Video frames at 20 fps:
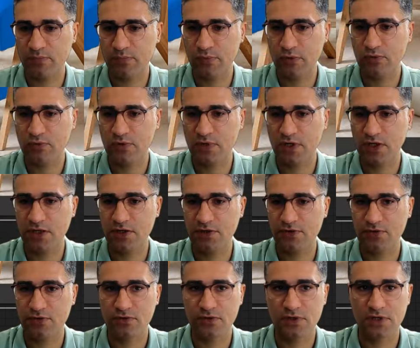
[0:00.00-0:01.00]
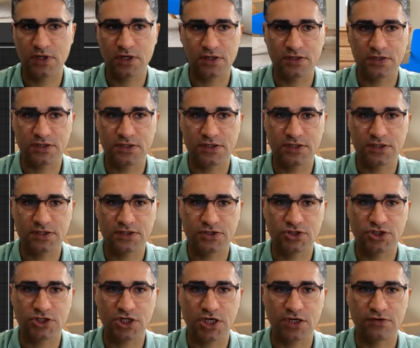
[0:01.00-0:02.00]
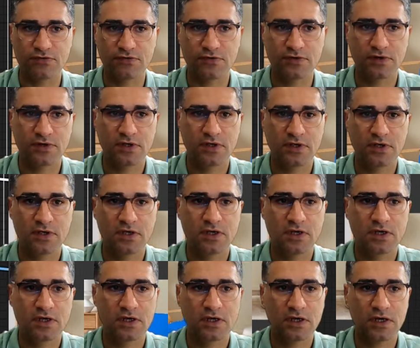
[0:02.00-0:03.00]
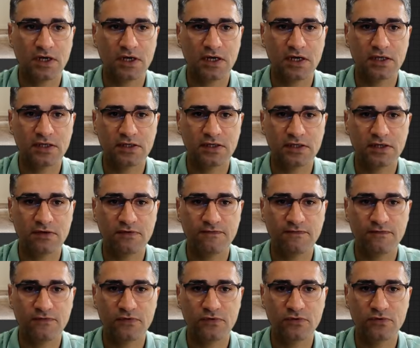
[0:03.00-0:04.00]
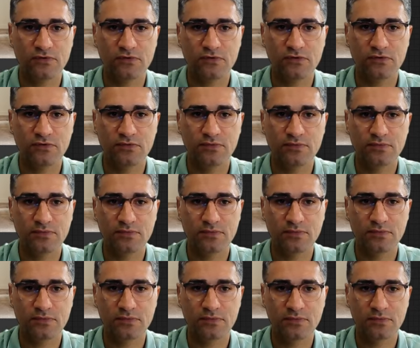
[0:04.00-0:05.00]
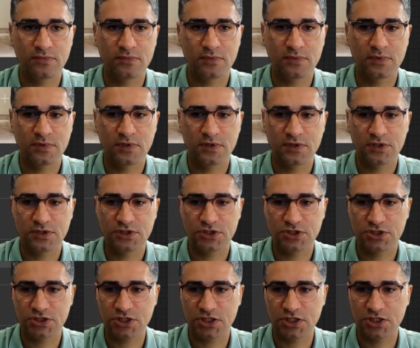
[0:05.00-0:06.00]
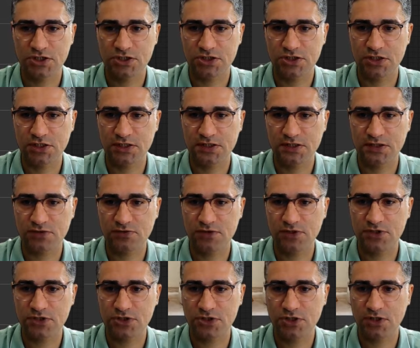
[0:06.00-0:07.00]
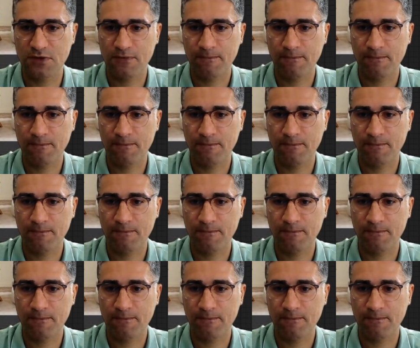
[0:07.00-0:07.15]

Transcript: the blue color only on the chair. And if you change the string,